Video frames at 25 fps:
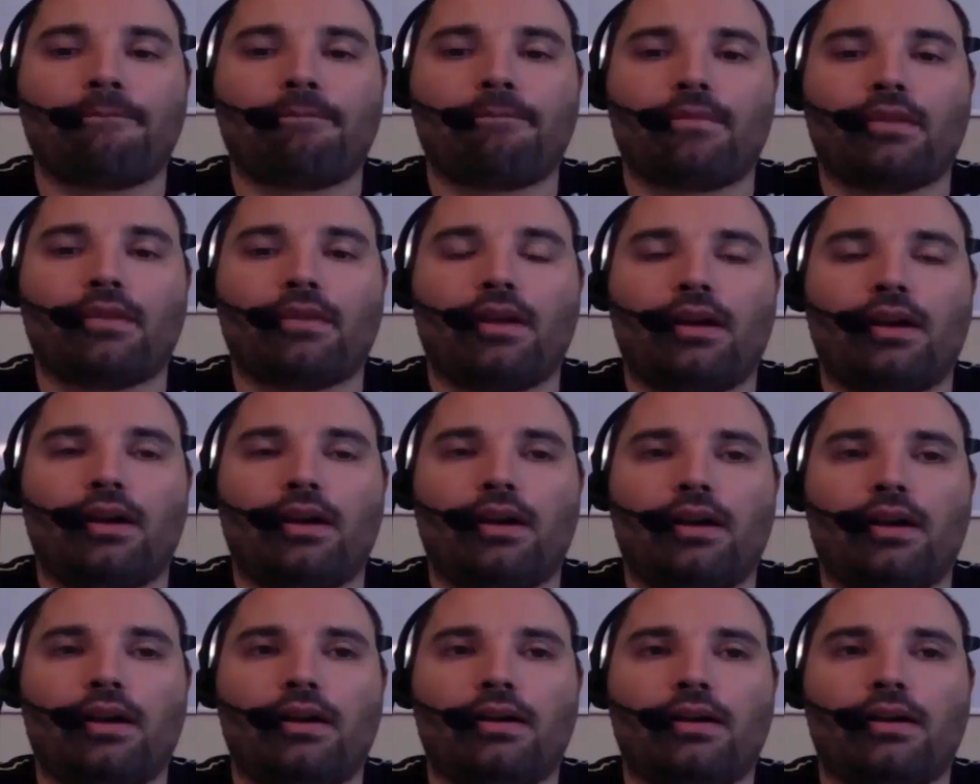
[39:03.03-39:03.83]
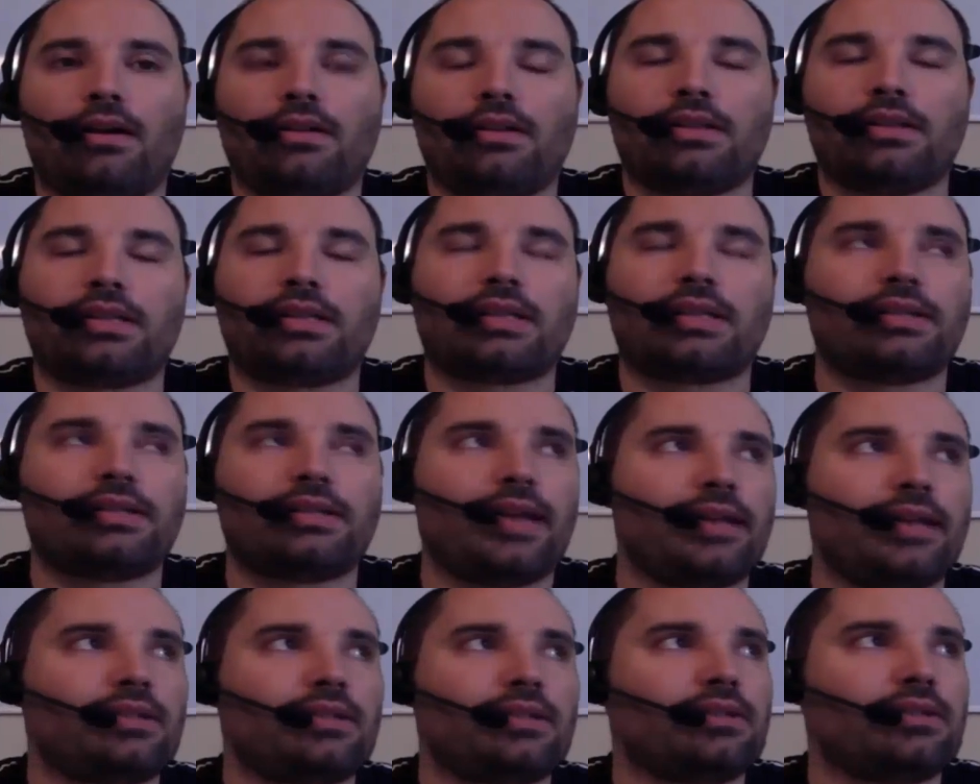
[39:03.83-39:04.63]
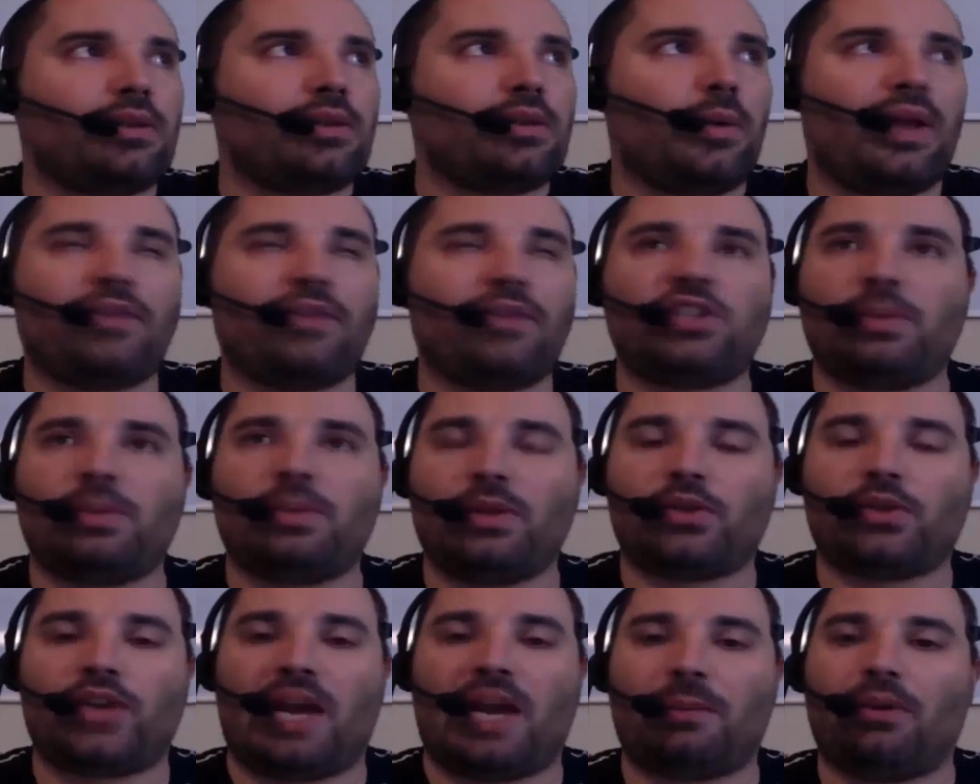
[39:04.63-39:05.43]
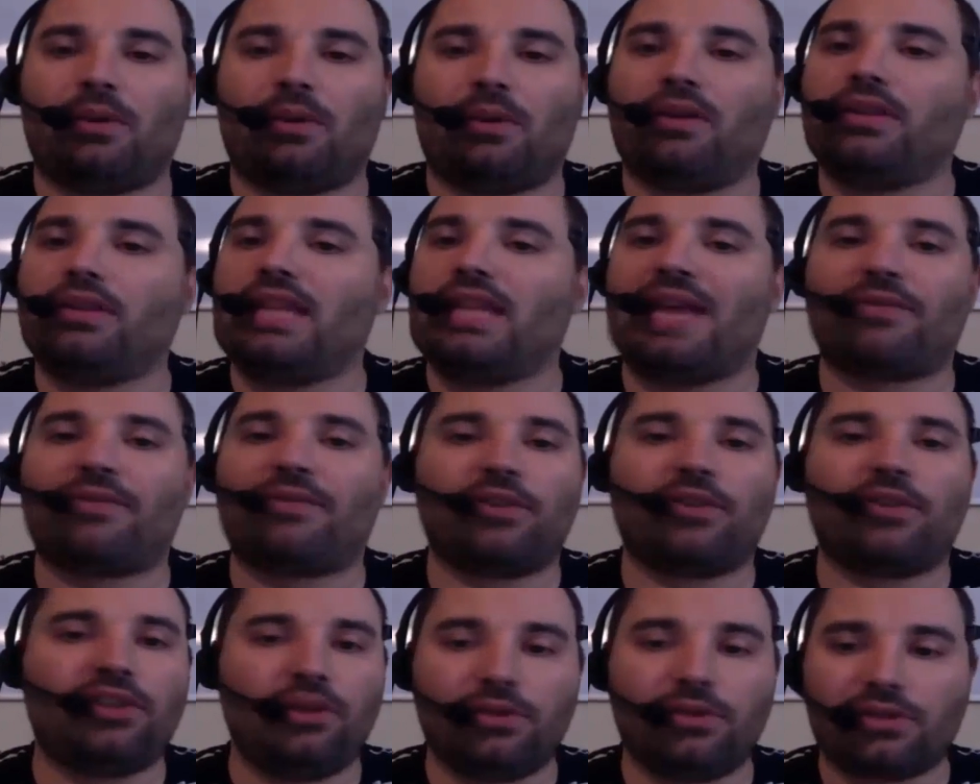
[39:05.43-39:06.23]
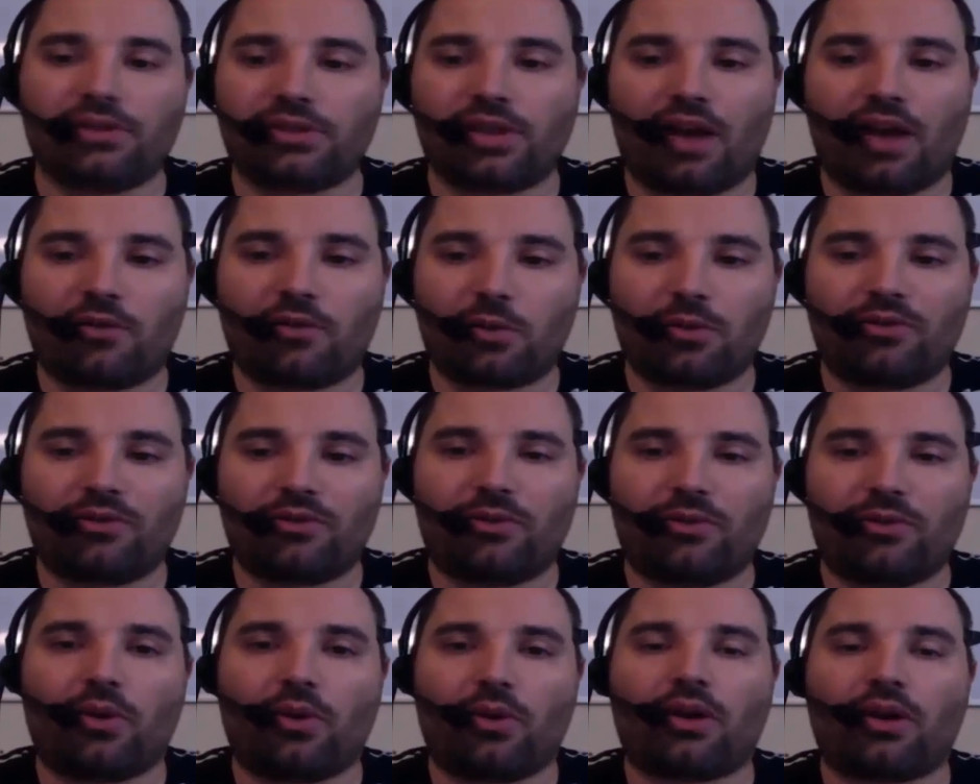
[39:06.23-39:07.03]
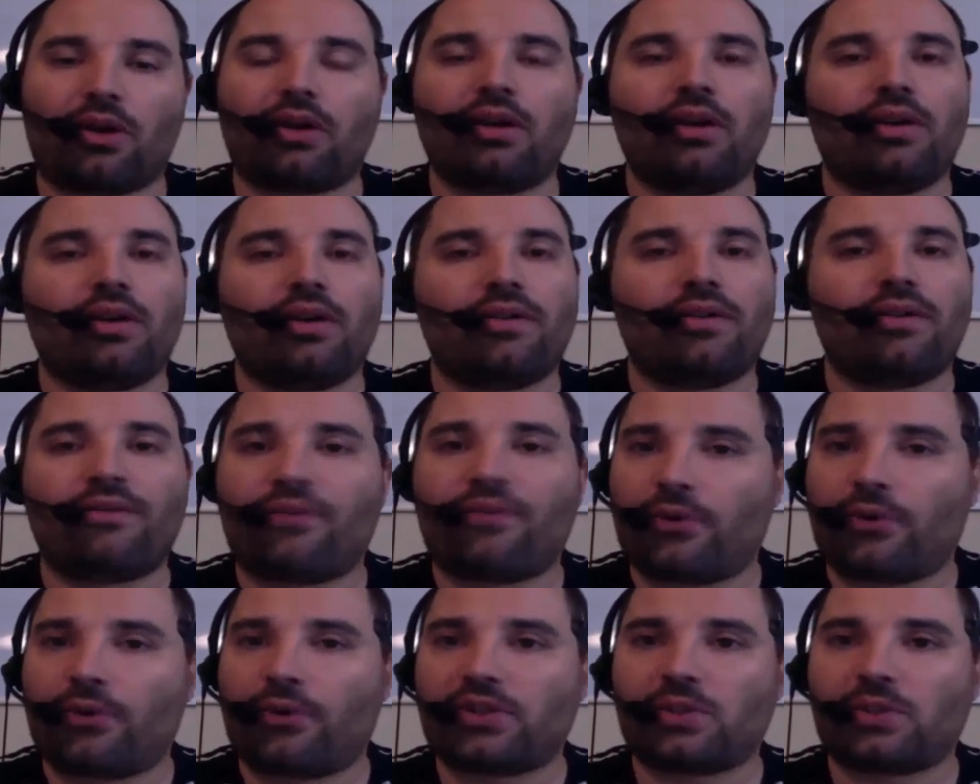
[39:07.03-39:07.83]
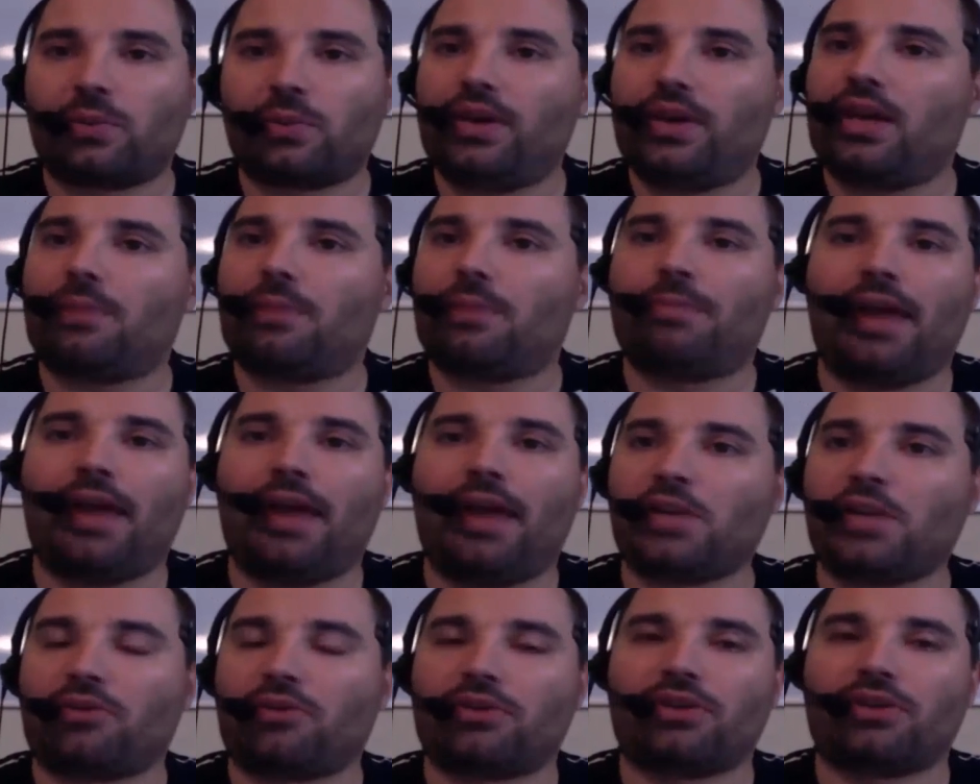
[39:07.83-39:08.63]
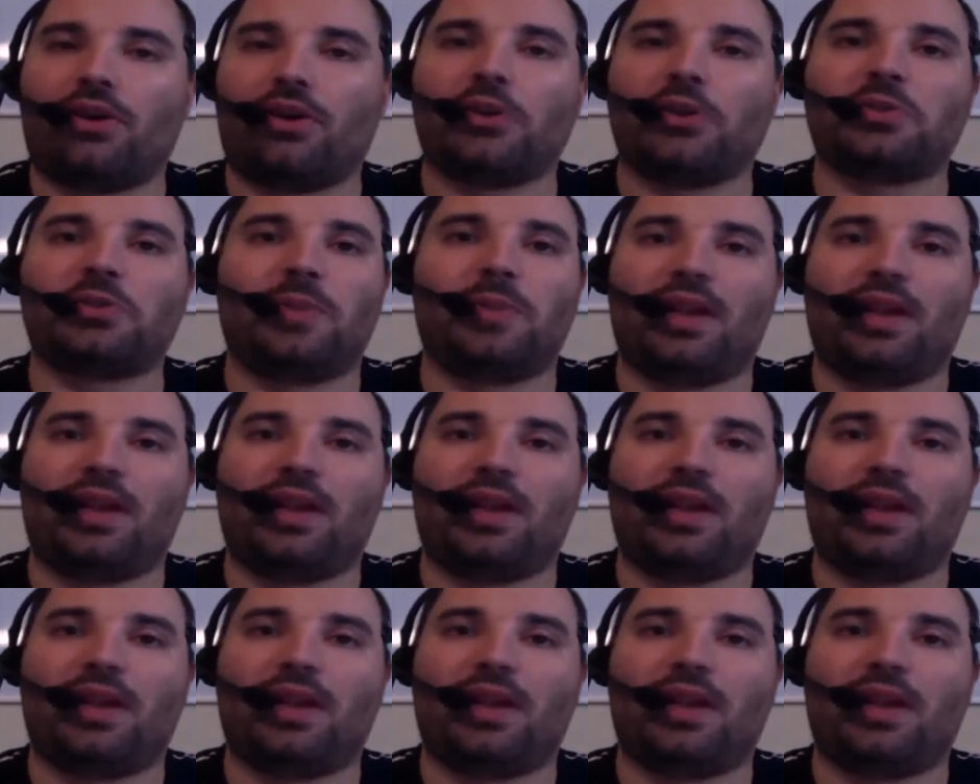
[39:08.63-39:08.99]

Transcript: uh, the success. So we have Jimmy Trammell. Never used the software before. First week, page one results made his